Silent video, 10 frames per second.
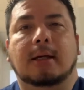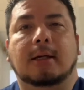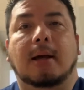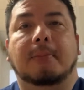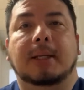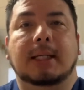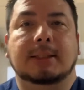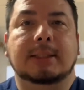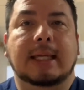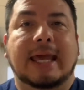
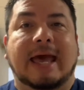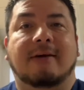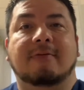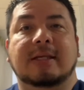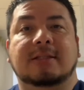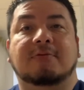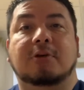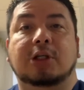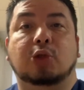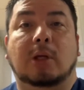companies. They have this
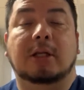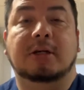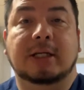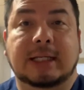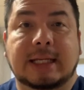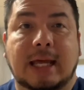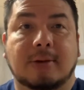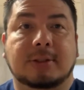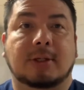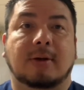virtual learning now.
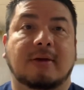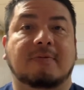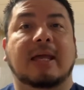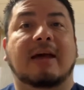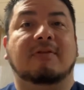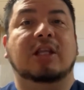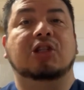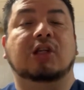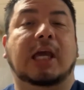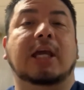So if they have an
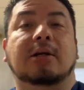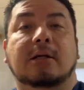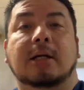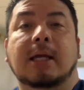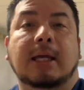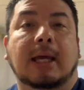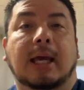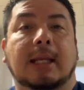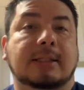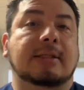educator
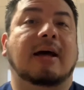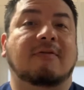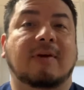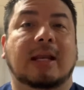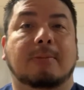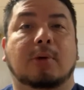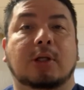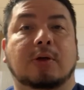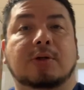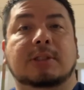and it's not available
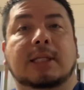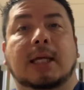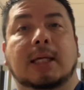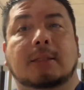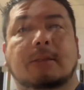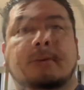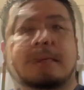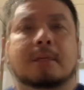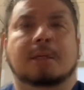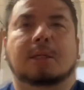in your state,
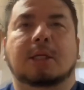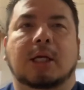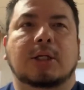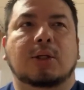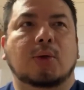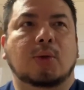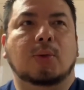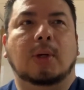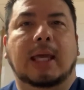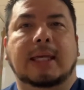you can
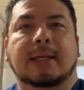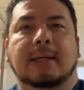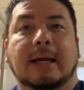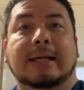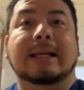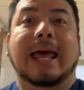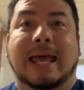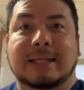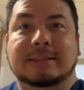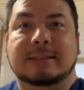do a
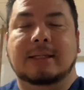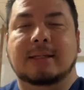class